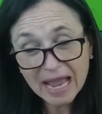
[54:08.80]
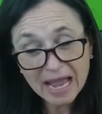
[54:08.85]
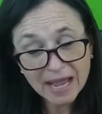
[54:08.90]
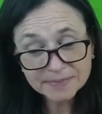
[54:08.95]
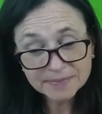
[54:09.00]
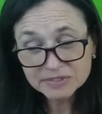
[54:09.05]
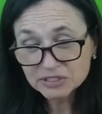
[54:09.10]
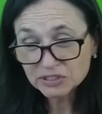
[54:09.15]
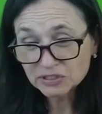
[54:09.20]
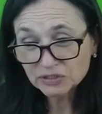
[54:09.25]

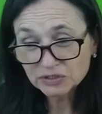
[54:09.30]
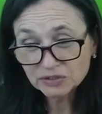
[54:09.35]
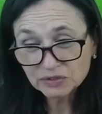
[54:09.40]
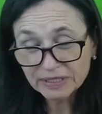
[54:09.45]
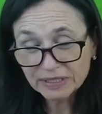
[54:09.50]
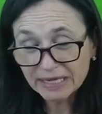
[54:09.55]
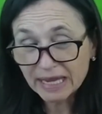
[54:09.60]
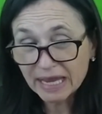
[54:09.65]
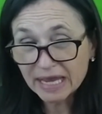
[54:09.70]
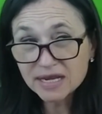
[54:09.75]

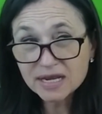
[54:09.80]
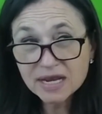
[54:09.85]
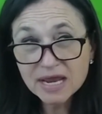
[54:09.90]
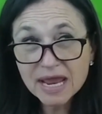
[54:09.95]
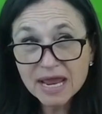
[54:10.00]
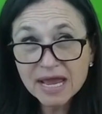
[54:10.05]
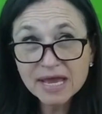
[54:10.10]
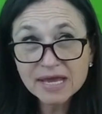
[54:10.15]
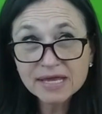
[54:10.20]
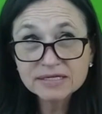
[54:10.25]
Absolutely. And
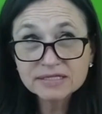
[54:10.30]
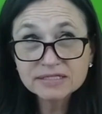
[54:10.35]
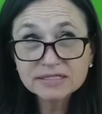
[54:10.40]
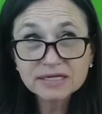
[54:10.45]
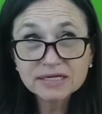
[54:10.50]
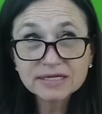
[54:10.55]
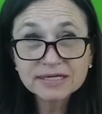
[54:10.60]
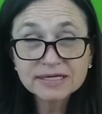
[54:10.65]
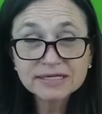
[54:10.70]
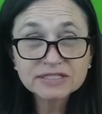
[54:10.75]

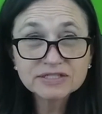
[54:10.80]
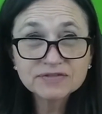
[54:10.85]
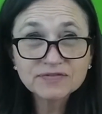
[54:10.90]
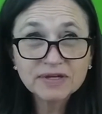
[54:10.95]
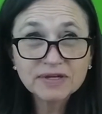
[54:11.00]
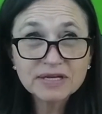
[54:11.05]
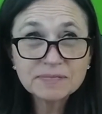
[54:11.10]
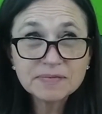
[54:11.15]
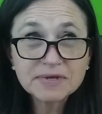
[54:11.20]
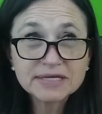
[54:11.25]
it's
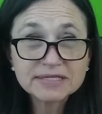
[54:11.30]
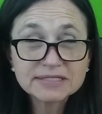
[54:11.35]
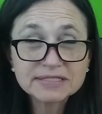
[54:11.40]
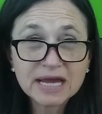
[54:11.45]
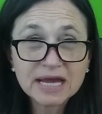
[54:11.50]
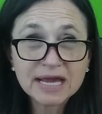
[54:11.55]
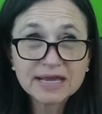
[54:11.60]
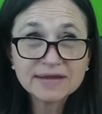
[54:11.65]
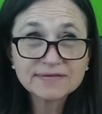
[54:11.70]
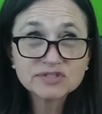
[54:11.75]
funny because
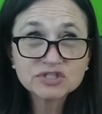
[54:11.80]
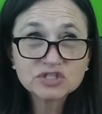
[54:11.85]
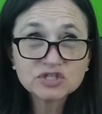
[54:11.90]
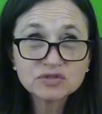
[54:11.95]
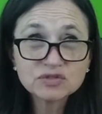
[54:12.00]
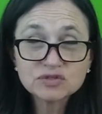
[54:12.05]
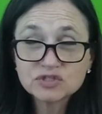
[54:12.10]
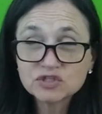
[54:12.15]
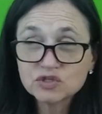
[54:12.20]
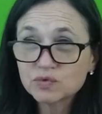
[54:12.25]
I have
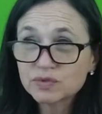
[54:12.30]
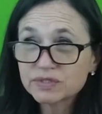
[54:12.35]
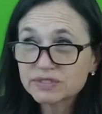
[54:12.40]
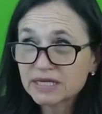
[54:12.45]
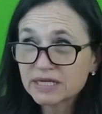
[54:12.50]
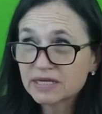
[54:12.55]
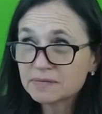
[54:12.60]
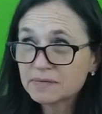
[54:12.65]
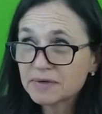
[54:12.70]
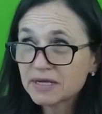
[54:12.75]
students who will
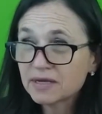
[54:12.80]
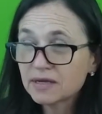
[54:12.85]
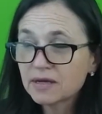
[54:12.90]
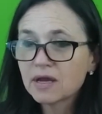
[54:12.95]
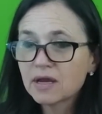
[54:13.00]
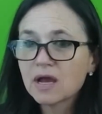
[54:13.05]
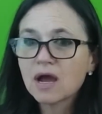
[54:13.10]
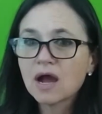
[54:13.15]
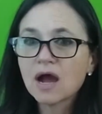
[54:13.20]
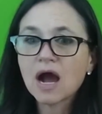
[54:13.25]
say to me,
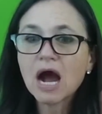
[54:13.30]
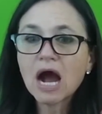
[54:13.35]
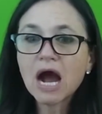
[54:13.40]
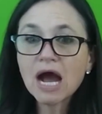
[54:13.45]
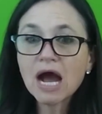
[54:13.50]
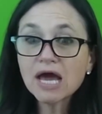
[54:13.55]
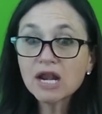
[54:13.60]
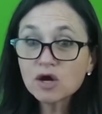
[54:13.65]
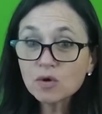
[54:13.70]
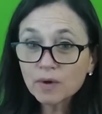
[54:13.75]

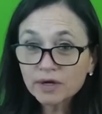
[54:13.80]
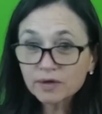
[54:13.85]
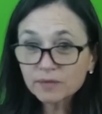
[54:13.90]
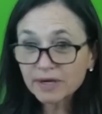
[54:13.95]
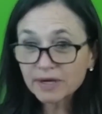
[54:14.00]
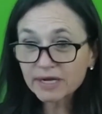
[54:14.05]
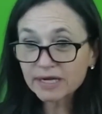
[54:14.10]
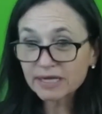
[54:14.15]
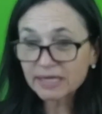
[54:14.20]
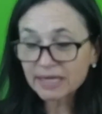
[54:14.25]
I don't want to
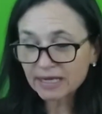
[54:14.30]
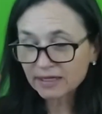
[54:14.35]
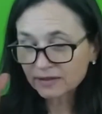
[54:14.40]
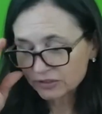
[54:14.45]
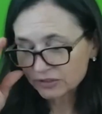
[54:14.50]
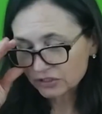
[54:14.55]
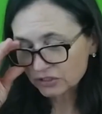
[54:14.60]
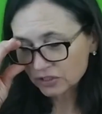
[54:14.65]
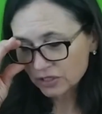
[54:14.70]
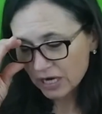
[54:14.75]
write in a
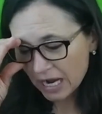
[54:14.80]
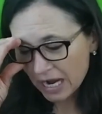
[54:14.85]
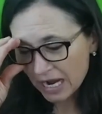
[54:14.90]
calendar.